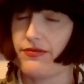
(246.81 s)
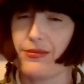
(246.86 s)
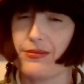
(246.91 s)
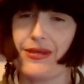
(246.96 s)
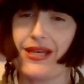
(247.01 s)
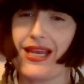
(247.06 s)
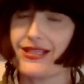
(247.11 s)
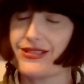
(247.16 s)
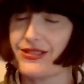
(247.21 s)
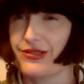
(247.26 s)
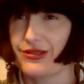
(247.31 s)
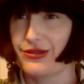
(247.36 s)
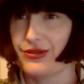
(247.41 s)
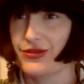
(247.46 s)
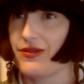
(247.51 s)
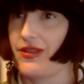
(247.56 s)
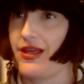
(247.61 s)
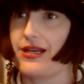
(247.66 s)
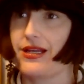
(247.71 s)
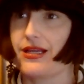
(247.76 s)
I mean, I still
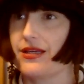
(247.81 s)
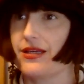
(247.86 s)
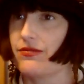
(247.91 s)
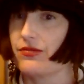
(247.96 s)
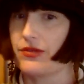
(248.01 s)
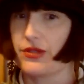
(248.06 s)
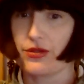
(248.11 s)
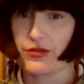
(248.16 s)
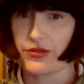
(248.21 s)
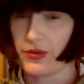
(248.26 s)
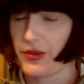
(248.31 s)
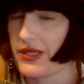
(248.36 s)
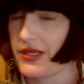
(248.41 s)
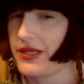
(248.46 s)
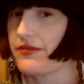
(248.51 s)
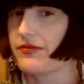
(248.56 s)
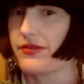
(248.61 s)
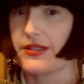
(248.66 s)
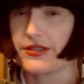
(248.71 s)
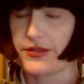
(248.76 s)
do that. I give clothes away, I
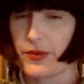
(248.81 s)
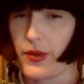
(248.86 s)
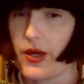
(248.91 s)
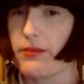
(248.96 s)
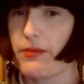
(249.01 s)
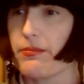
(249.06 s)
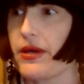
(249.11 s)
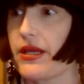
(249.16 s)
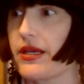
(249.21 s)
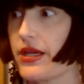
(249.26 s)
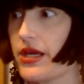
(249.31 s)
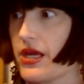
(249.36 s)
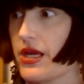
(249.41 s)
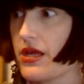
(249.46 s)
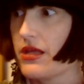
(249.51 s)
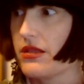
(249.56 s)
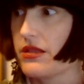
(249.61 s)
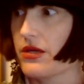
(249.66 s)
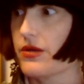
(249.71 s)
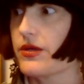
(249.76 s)
give things away, but
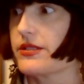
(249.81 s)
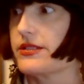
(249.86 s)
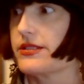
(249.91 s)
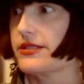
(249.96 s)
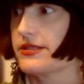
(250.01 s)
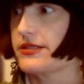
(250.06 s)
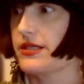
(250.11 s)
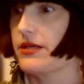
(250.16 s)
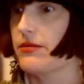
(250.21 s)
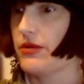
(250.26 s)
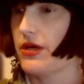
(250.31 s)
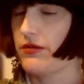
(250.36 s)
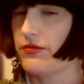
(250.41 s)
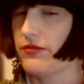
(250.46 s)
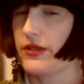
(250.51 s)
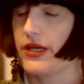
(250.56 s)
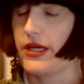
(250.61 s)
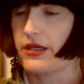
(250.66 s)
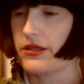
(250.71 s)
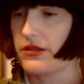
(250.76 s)
there is a sense of
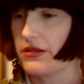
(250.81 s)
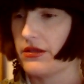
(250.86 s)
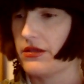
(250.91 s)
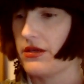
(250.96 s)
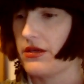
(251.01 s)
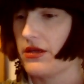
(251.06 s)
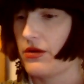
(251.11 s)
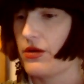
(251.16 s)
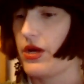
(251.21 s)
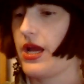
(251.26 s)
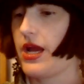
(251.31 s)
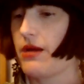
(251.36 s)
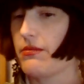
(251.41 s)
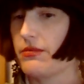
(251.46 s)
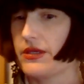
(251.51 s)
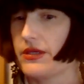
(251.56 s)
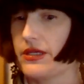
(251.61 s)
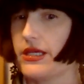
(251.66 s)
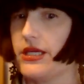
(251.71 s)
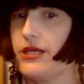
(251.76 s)
okay, I'm
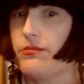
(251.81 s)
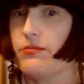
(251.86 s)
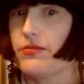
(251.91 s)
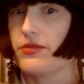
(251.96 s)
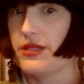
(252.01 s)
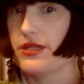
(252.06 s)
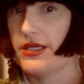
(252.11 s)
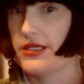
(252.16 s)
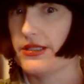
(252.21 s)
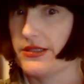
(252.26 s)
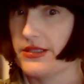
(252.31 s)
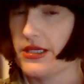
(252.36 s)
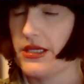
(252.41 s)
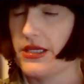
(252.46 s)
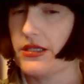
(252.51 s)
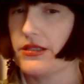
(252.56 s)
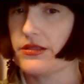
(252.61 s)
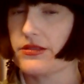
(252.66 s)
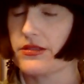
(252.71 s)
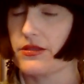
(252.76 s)
going to keep these
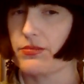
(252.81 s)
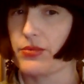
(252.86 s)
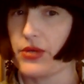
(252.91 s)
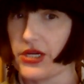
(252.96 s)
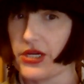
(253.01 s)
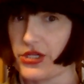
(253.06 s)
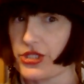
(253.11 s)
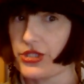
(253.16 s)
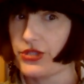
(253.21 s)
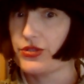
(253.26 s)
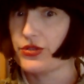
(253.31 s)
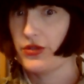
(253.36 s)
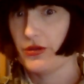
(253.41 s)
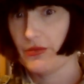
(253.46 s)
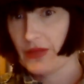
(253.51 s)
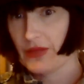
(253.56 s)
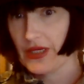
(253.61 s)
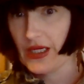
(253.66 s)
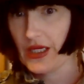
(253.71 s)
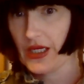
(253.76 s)
things, they're precious to
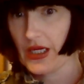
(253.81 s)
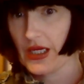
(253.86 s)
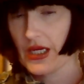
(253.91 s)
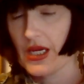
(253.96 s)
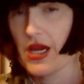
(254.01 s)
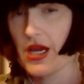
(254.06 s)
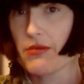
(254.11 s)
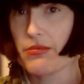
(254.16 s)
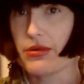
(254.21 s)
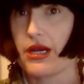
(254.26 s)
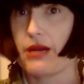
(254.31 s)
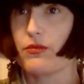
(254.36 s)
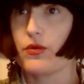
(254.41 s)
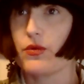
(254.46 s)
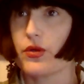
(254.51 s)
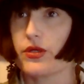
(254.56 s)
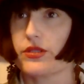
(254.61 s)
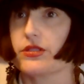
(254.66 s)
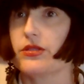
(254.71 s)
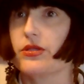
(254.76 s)
me, but I'm
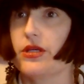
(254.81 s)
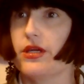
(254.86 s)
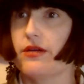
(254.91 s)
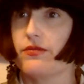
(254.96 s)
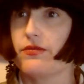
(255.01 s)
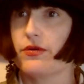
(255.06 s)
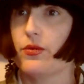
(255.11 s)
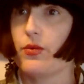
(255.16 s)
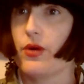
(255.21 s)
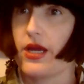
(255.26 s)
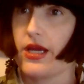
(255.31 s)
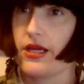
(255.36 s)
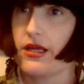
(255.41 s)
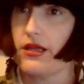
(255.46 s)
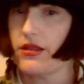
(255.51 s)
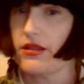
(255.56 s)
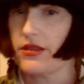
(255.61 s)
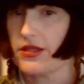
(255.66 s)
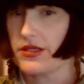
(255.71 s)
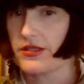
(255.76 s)
going to give
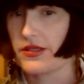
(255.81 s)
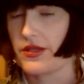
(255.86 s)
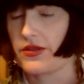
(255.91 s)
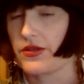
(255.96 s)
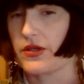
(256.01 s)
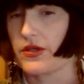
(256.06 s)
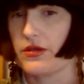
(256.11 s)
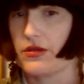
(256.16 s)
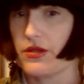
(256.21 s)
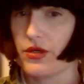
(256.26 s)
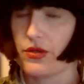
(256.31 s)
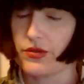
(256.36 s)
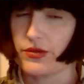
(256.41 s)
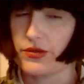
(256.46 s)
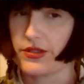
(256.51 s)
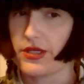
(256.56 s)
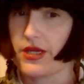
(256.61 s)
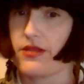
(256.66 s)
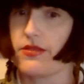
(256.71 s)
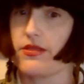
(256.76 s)
away these other clothes,
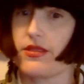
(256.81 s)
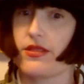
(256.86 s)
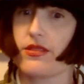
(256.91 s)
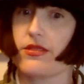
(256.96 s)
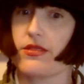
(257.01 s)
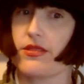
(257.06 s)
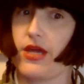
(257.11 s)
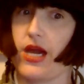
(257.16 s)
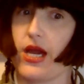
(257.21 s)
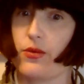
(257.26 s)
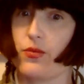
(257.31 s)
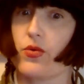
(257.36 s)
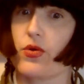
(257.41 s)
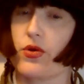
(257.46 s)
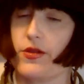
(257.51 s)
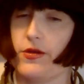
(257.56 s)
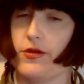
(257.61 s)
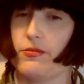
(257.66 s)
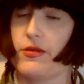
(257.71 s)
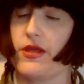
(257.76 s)
and I
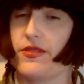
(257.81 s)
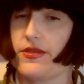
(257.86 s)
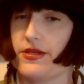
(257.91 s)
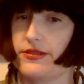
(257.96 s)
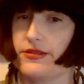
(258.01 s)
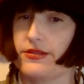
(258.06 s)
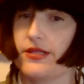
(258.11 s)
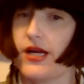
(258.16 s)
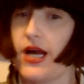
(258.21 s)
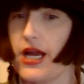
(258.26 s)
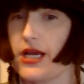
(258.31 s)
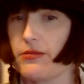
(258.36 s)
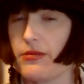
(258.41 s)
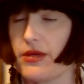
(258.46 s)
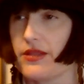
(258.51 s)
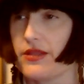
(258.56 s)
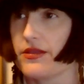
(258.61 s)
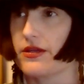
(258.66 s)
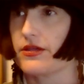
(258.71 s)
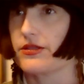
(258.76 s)
wore them at this time,
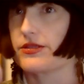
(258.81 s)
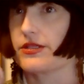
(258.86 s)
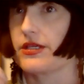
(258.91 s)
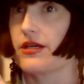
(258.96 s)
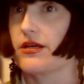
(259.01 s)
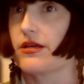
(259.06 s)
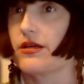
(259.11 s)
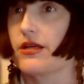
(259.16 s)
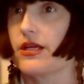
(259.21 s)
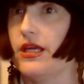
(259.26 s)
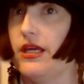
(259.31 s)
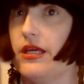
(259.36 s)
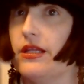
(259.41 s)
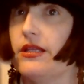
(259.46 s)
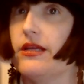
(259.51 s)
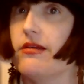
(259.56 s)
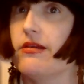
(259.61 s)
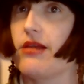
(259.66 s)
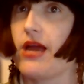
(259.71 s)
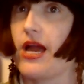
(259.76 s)
and there's a
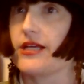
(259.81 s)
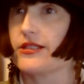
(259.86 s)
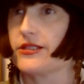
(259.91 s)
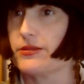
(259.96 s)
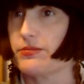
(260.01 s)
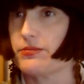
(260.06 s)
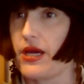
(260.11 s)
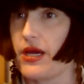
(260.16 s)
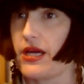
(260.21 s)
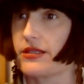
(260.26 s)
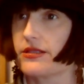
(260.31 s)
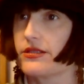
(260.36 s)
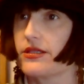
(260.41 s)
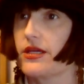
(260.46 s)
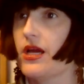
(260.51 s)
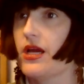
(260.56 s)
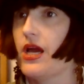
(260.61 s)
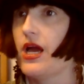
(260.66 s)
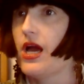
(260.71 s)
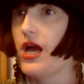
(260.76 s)
healing aspect
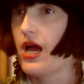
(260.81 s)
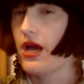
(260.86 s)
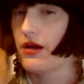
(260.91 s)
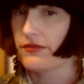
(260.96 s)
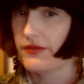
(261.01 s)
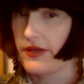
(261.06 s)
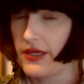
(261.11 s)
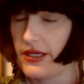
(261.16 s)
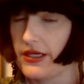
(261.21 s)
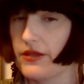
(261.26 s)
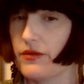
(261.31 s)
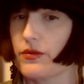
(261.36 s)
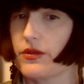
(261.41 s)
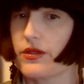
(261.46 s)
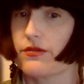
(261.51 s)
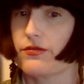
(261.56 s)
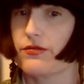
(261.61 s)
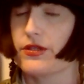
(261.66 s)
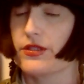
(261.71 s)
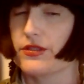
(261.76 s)
of getting rid
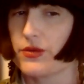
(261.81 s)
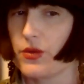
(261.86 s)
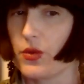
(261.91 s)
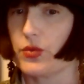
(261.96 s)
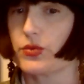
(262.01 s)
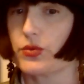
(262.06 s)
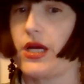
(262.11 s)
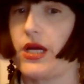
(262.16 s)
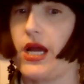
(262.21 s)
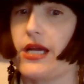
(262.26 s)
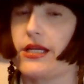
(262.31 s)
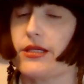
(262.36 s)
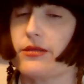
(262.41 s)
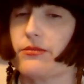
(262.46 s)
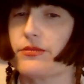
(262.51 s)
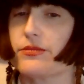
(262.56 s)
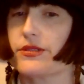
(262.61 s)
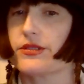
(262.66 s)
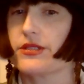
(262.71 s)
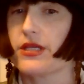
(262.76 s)
of these old
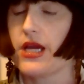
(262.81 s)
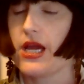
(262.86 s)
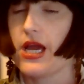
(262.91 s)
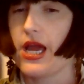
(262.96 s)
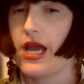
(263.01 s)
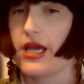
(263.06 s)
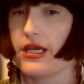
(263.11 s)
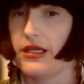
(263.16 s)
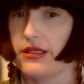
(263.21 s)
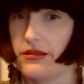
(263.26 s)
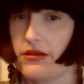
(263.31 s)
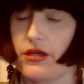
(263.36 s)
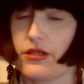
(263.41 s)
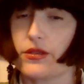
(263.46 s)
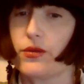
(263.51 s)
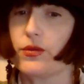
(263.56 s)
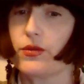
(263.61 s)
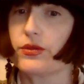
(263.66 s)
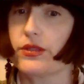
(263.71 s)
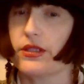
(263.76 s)
items and not
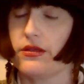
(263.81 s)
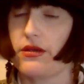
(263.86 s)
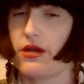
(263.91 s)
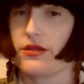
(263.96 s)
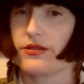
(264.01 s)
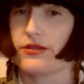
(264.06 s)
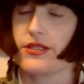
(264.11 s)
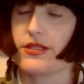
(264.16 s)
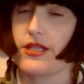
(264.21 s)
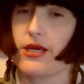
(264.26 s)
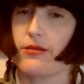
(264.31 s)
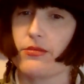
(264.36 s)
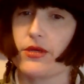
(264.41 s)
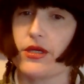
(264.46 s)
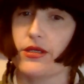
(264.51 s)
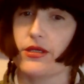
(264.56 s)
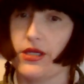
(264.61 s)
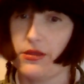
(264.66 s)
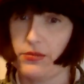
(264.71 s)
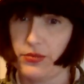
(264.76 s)
holding on to them
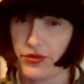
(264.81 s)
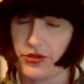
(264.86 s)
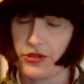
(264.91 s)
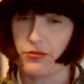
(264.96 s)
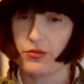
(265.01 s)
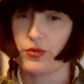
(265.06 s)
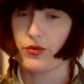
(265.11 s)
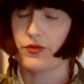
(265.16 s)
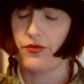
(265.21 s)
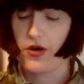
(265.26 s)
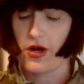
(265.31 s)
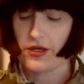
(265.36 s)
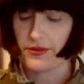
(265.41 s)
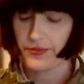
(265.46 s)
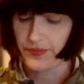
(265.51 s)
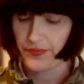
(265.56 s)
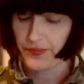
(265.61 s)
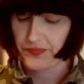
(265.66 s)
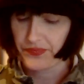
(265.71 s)
and able to move on.